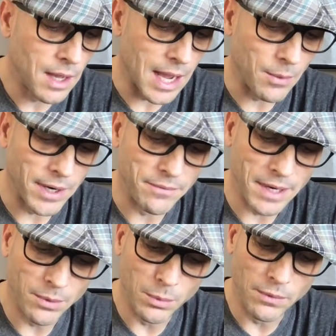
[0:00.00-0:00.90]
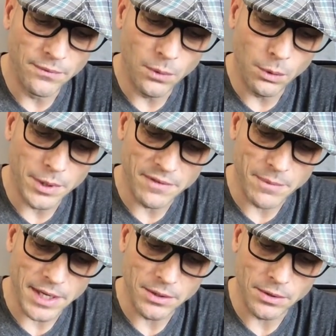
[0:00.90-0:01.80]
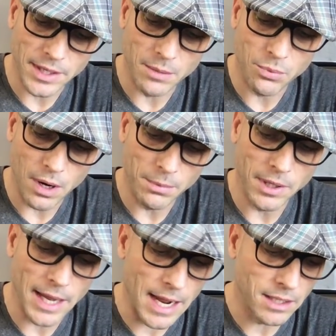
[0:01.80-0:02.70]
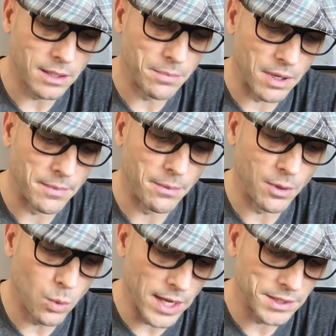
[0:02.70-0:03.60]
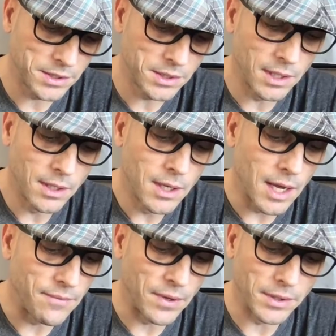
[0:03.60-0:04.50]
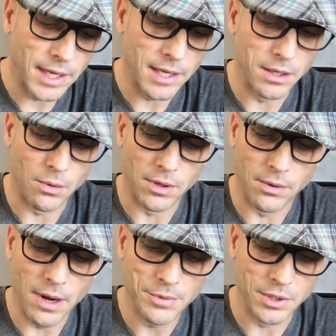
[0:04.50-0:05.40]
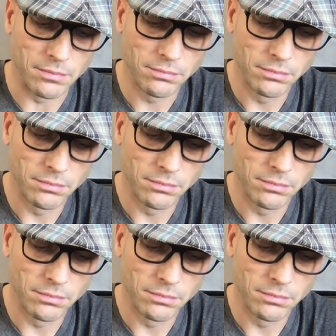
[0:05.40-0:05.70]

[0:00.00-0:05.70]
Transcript: I would have never moved forward if my attorney had properly acted upon my requests. I felt I had no other option.